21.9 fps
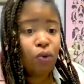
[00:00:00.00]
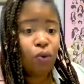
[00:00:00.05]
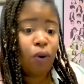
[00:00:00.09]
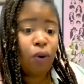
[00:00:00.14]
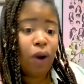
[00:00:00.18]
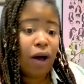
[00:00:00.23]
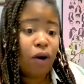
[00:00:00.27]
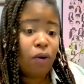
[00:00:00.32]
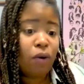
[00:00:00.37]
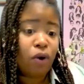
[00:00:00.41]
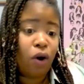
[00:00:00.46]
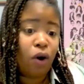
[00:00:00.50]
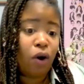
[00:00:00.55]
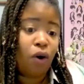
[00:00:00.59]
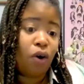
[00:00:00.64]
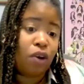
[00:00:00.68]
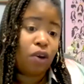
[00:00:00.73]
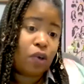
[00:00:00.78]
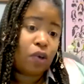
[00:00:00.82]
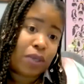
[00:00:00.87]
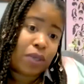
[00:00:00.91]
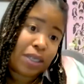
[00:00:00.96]
throughout all
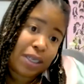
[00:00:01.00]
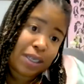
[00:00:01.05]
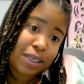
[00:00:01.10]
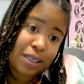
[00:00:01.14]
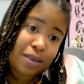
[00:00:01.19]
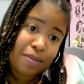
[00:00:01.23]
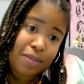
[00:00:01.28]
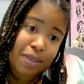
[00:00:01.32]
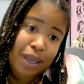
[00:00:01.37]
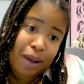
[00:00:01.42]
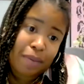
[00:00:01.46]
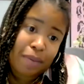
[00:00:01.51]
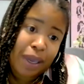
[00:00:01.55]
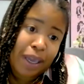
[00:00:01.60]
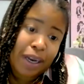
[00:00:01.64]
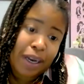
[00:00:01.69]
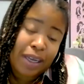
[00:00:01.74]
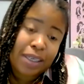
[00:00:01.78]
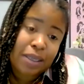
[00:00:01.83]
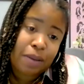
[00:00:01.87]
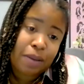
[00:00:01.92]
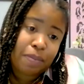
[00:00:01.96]
of those systems. I
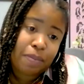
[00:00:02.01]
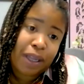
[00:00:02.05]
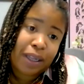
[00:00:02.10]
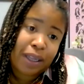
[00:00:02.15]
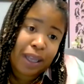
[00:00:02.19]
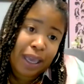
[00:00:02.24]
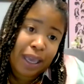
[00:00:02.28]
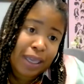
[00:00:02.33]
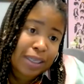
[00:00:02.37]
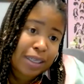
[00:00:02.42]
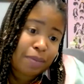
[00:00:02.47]
mean, it's the big thing.